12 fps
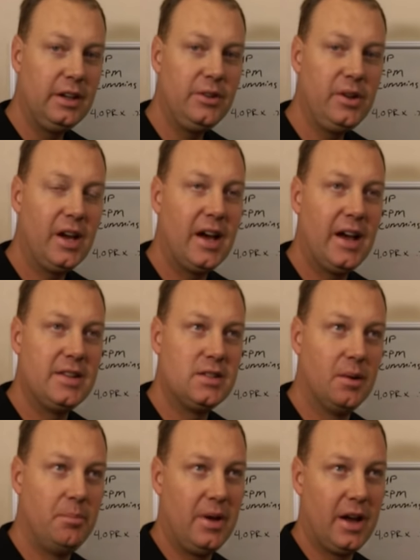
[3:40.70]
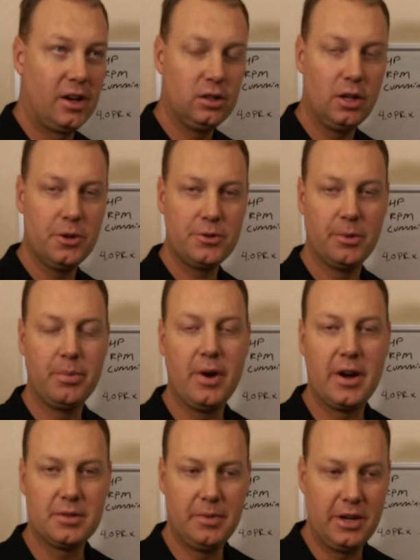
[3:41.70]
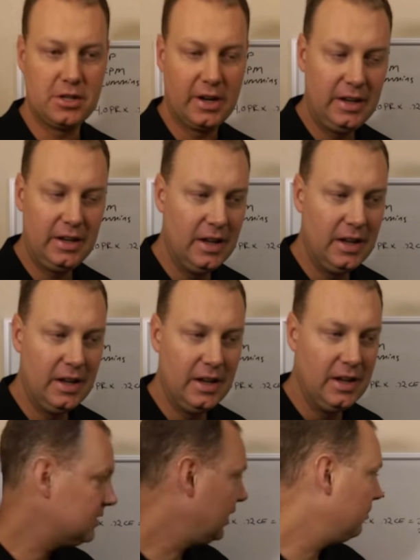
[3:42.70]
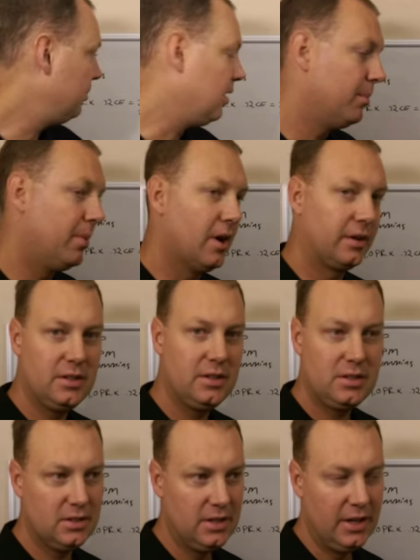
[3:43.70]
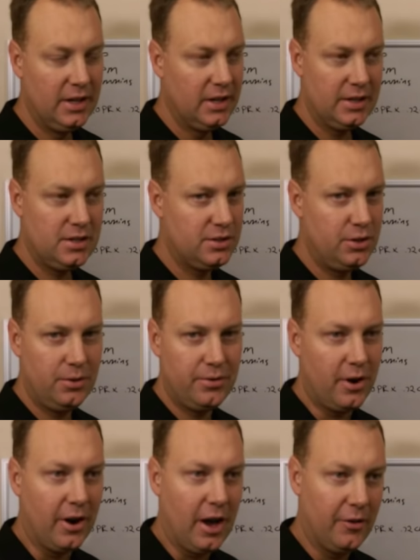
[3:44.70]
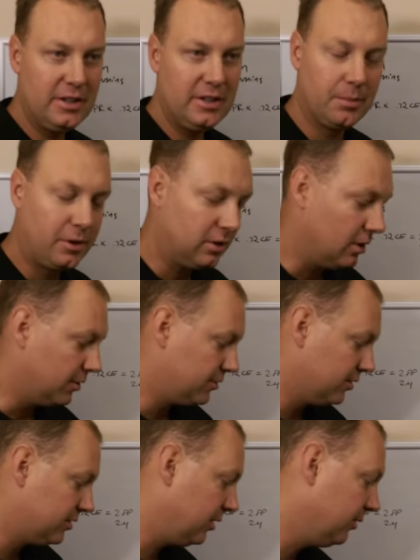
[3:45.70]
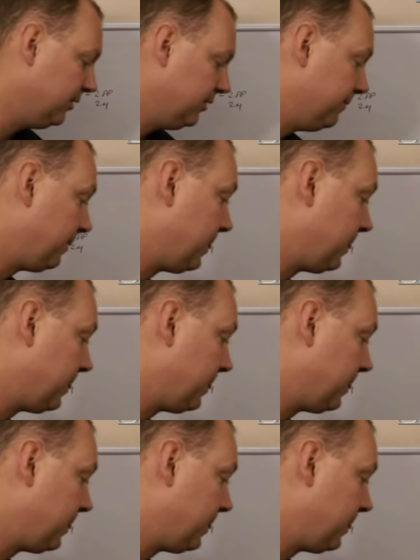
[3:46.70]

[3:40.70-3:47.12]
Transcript: give you guys a, a closer approximation. I this is not ballpark. This is this is too far out. We need something closer. So